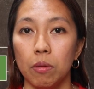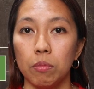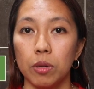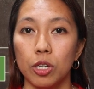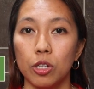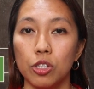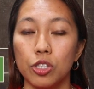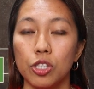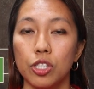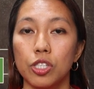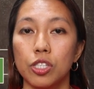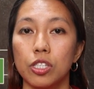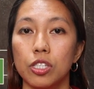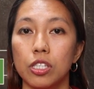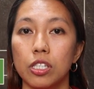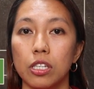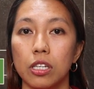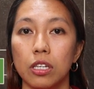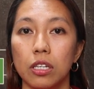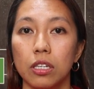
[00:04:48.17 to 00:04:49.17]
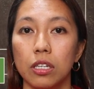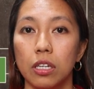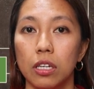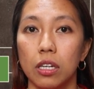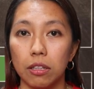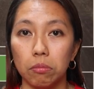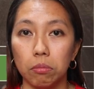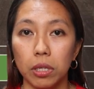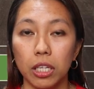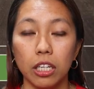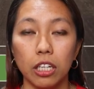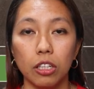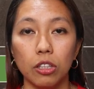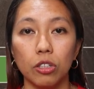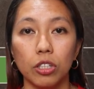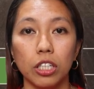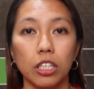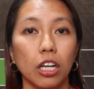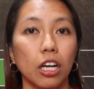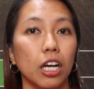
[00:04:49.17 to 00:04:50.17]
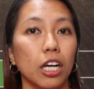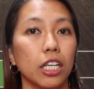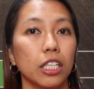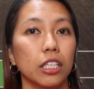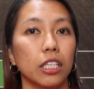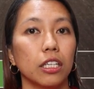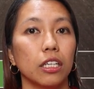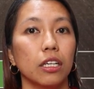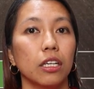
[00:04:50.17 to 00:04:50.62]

because admit it or not,